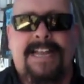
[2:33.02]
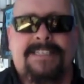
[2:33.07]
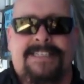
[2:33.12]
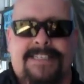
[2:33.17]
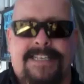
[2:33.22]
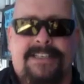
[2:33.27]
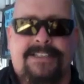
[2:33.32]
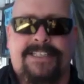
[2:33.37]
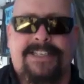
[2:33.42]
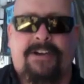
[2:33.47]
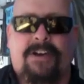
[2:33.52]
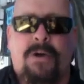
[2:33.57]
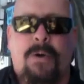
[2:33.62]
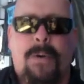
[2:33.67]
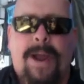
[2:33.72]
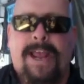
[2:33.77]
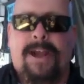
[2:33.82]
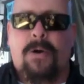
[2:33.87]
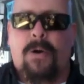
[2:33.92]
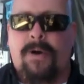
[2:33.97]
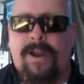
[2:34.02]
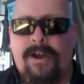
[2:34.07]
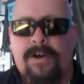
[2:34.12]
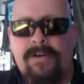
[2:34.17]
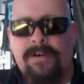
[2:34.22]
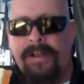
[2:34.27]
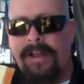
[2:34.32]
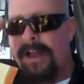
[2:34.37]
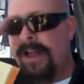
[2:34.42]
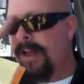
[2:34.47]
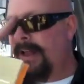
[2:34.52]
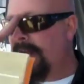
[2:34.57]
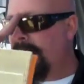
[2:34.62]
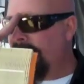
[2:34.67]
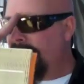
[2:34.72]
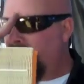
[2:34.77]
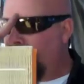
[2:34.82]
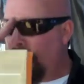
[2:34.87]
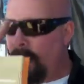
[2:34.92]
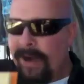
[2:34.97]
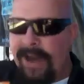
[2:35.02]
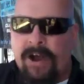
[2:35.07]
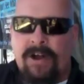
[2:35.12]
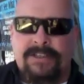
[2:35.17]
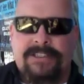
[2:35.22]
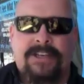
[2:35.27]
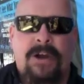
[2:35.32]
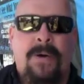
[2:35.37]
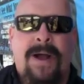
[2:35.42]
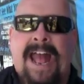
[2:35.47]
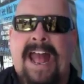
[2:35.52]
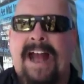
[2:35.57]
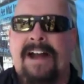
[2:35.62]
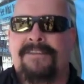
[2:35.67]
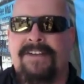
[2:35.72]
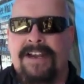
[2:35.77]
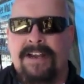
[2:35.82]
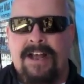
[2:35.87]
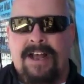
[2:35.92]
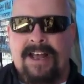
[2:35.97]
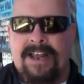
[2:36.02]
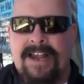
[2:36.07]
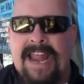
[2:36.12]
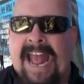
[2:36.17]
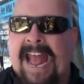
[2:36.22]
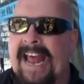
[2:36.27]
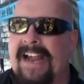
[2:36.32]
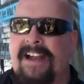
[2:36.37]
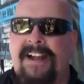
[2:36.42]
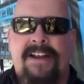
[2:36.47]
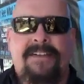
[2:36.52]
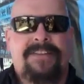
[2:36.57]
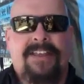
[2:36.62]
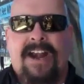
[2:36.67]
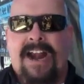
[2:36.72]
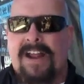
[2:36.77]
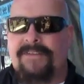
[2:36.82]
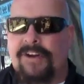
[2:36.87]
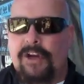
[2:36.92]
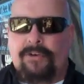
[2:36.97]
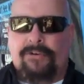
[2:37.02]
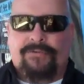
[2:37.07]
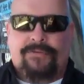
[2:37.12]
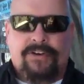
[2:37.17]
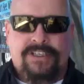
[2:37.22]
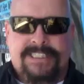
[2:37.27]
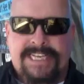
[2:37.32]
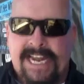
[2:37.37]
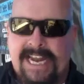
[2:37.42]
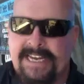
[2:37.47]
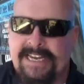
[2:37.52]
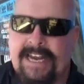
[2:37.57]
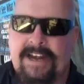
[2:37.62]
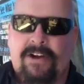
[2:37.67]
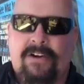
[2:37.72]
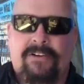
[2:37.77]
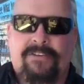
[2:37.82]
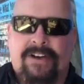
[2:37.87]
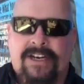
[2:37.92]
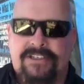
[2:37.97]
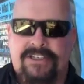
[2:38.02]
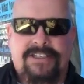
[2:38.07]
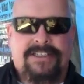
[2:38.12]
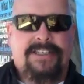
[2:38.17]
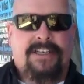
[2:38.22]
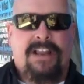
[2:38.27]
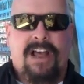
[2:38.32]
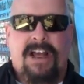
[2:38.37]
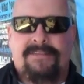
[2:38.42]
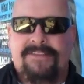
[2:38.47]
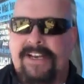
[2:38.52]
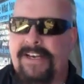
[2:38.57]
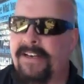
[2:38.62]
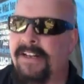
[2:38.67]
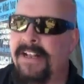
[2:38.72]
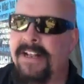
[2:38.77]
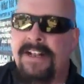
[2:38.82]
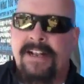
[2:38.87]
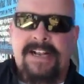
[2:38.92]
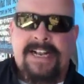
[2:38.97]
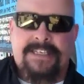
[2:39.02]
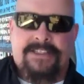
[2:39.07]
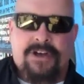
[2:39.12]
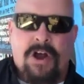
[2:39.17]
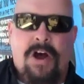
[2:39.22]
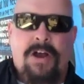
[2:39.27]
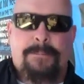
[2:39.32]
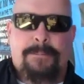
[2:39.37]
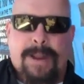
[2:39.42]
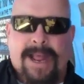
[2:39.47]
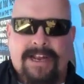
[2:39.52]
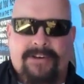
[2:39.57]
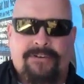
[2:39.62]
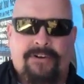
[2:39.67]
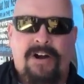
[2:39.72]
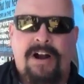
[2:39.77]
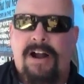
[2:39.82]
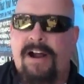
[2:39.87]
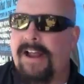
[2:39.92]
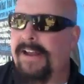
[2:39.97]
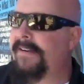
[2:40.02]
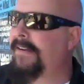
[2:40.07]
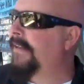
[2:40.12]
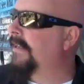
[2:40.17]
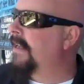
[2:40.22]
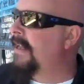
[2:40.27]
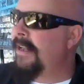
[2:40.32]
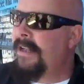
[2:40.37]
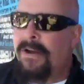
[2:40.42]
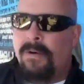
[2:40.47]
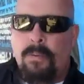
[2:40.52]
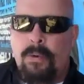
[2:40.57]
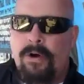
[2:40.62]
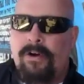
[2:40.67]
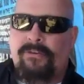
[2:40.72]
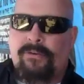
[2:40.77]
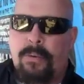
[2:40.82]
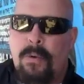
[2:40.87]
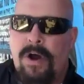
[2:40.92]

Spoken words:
less than zero weight oil. We also have an additive that I've used for 10 years. I just love it. It's called Petron. Works